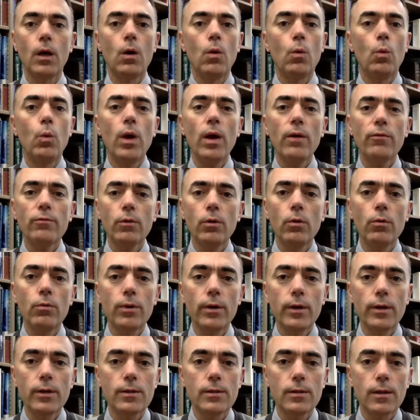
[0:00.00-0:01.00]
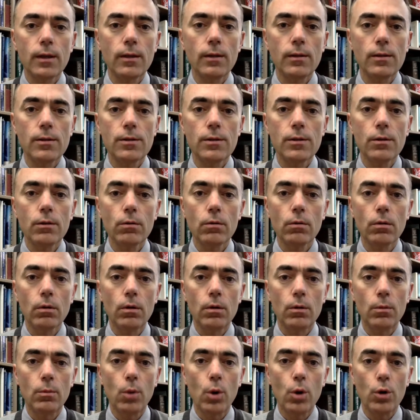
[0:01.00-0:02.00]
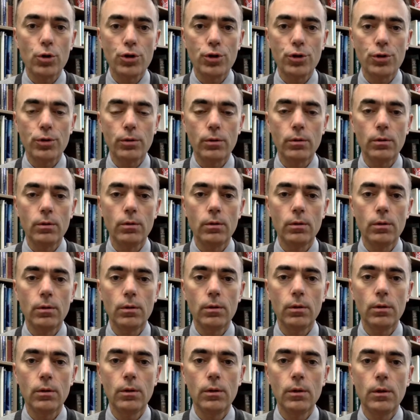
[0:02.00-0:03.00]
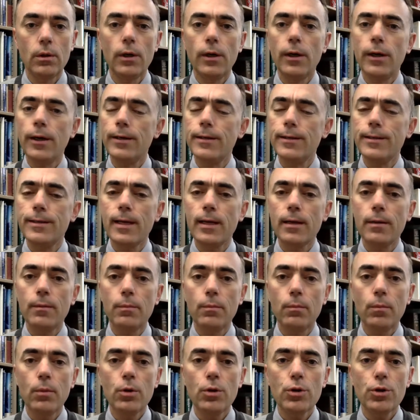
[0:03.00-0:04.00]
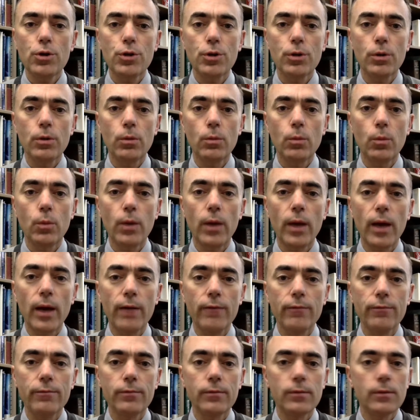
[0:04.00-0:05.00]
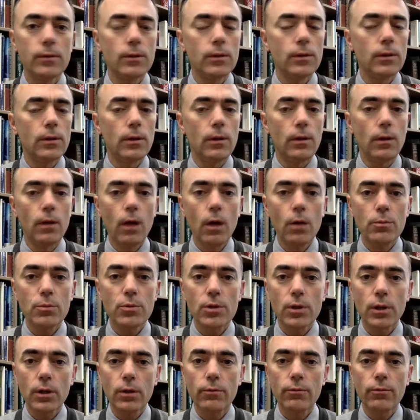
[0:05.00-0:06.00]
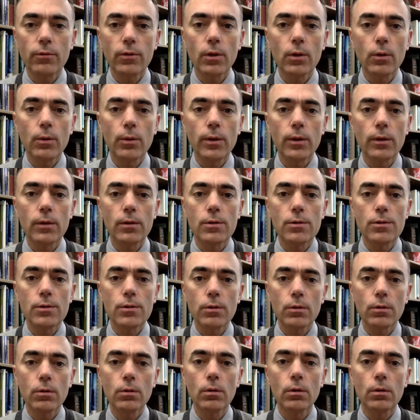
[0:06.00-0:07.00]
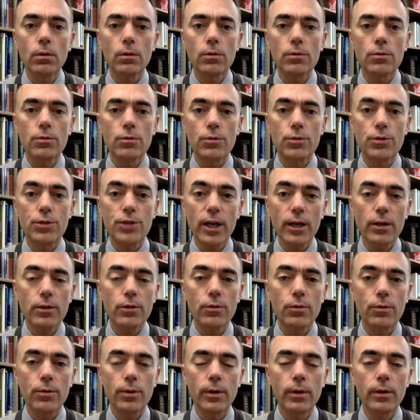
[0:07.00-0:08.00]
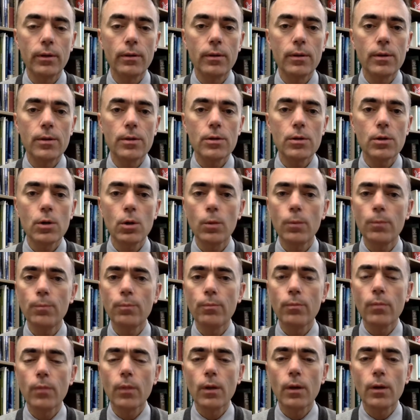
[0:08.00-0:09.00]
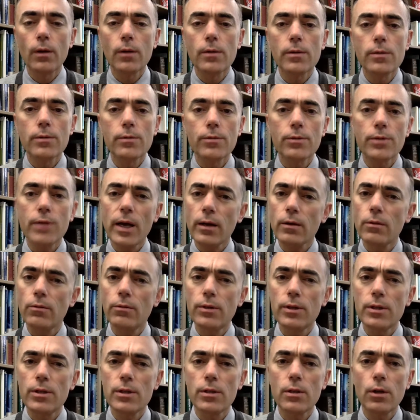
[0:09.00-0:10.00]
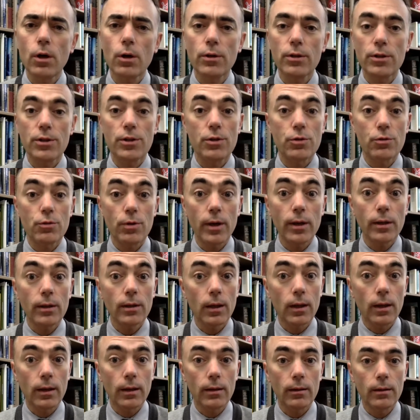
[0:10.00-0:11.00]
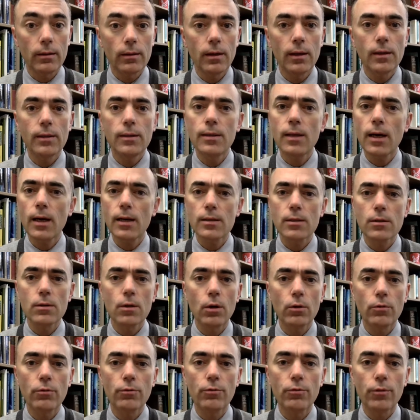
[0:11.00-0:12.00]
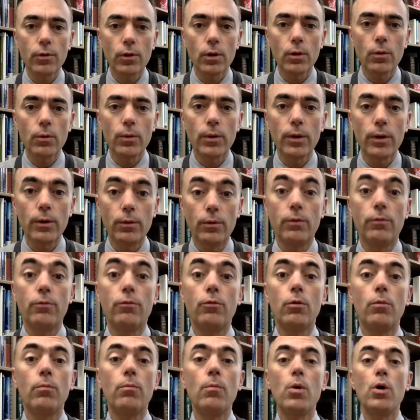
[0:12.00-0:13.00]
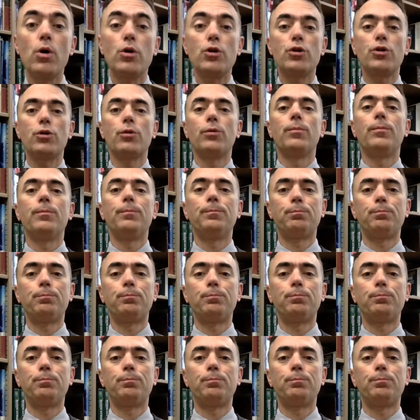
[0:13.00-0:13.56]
We have already studied circular motion. In that motion, we have an object following a circular trajectory, so its trajectory is not a straight line. It does not follow a uniform motion.